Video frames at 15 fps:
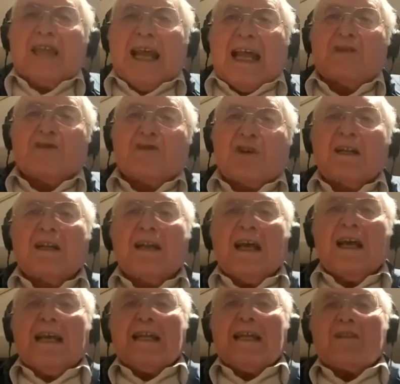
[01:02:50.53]
that you had.
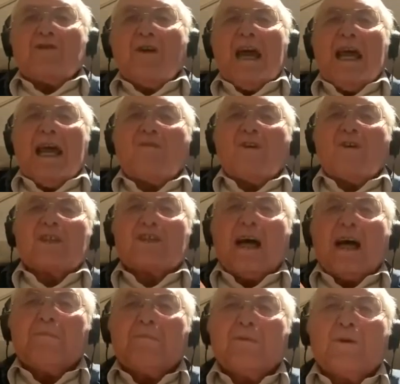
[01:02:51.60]
For example,
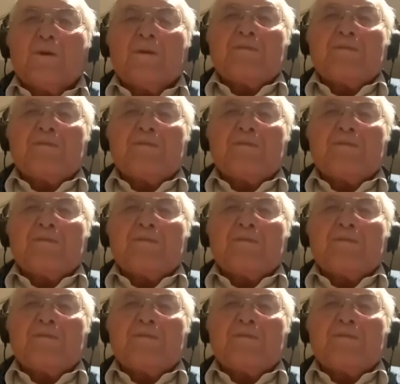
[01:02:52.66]
when